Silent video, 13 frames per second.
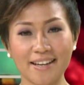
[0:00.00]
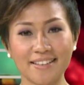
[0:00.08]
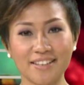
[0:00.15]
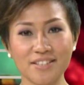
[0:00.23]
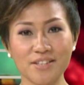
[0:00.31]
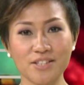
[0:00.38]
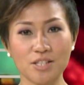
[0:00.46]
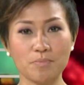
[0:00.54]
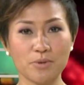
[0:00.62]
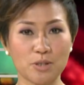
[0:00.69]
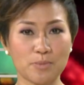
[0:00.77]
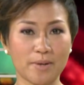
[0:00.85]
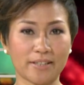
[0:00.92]
this is The
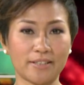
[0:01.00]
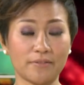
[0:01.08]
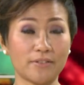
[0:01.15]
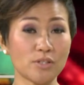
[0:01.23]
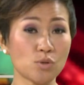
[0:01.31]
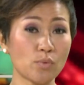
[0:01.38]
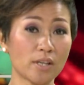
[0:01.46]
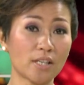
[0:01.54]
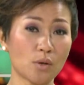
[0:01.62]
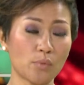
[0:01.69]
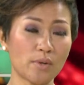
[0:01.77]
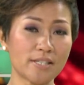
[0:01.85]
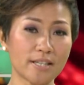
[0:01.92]
Perspective. This week
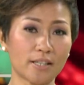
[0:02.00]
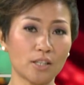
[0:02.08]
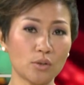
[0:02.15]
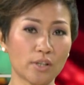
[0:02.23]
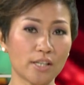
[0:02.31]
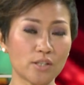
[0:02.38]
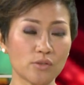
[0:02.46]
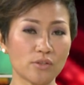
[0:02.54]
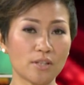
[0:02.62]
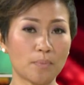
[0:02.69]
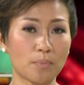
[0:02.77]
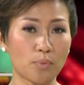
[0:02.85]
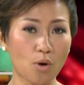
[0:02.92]
we take a look into
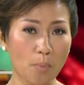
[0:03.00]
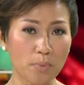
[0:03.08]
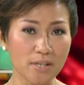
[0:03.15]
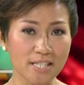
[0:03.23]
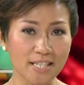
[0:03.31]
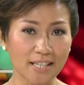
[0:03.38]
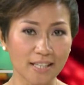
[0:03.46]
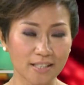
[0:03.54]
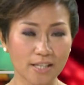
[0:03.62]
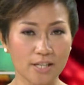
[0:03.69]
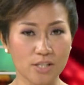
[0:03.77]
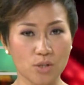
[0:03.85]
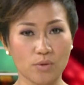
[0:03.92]
the property
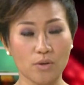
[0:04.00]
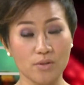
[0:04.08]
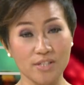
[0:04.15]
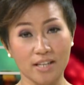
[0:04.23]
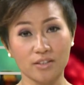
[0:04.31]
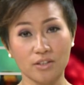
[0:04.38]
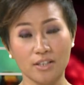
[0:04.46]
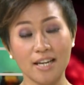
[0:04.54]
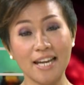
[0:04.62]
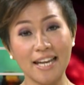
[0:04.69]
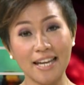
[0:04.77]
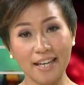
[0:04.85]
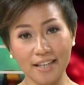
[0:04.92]
industry or sector
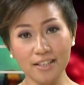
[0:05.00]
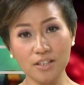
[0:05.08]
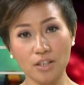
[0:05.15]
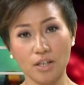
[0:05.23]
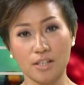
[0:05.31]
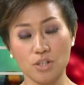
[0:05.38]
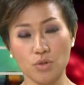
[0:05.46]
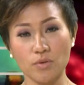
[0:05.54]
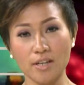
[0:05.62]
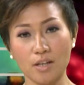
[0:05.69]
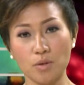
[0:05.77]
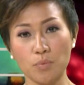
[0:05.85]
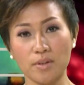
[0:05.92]
in the country,
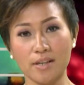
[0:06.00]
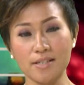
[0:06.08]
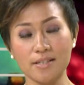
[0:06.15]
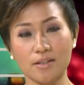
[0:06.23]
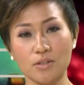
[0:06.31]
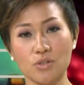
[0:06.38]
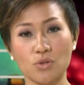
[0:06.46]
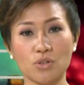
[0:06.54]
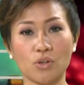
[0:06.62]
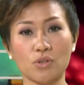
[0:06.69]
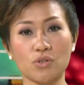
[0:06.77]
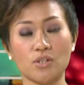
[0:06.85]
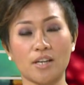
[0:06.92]
and with us in the
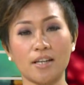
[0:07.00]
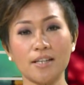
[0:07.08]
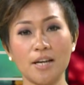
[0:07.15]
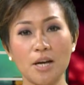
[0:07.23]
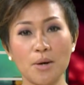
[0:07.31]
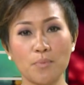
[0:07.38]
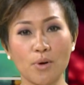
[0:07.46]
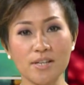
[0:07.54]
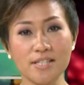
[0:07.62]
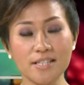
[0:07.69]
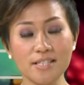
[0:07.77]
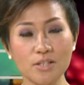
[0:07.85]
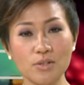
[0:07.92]
studio today,
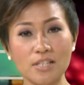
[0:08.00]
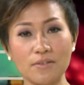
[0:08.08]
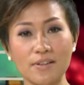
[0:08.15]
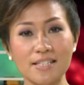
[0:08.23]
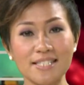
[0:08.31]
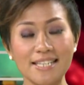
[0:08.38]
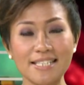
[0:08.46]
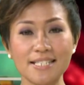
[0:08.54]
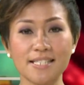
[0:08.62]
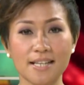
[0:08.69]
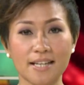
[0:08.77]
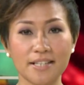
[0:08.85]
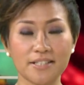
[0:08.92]
present to give his
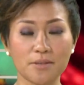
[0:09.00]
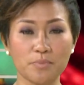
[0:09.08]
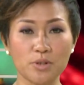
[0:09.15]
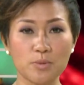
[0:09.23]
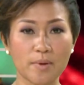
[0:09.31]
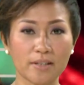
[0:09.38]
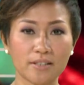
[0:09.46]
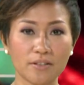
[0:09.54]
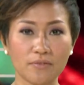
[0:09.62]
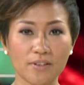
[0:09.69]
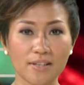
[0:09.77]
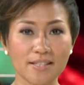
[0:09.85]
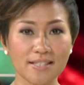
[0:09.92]
insight and
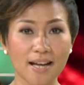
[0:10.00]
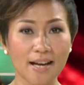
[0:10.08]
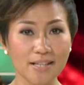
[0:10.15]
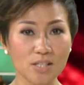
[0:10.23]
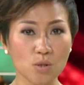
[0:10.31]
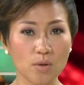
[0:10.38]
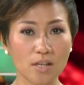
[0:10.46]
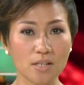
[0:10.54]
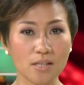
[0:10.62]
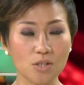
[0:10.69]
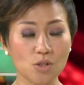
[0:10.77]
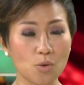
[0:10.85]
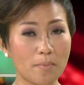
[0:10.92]
perspective is Aswin
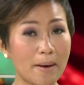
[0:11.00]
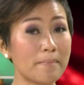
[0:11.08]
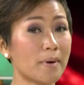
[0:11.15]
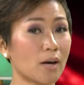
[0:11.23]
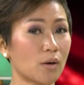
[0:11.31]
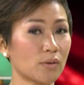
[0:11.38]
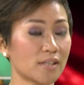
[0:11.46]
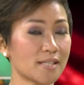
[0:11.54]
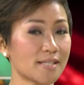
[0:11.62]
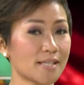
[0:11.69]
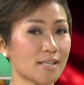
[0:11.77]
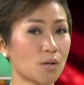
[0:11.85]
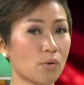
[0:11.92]
Sumampau, the
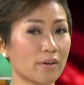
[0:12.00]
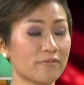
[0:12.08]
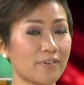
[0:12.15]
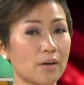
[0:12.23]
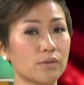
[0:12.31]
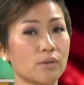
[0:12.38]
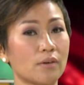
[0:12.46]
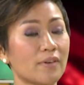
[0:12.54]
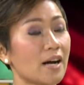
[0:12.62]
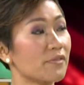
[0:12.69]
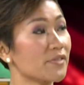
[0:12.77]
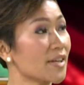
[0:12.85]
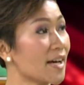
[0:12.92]
CEO and founder of
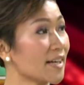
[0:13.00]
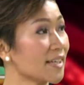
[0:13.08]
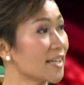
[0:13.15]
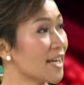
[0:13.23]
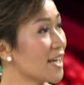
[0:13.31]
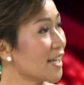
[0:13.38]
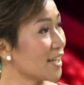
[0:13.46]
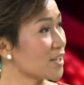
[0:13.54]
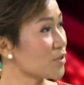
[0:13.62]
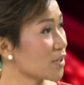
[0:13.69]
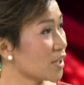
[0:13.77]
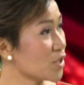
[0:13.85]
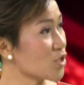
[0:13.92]
Aviary
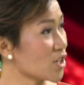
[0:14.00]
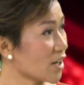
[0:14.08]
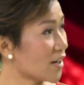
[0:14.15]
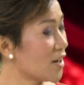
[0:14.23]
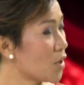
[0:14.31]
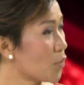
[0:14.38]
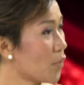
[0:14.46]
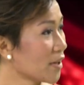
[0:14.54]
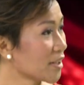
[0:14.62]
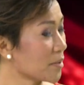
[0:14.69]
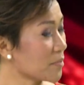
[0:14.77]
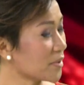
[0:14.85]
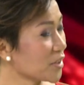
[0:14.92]
Indonesia.
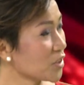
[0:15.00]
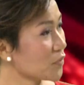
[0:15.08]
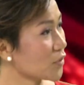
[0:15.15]
Welcome, thank you for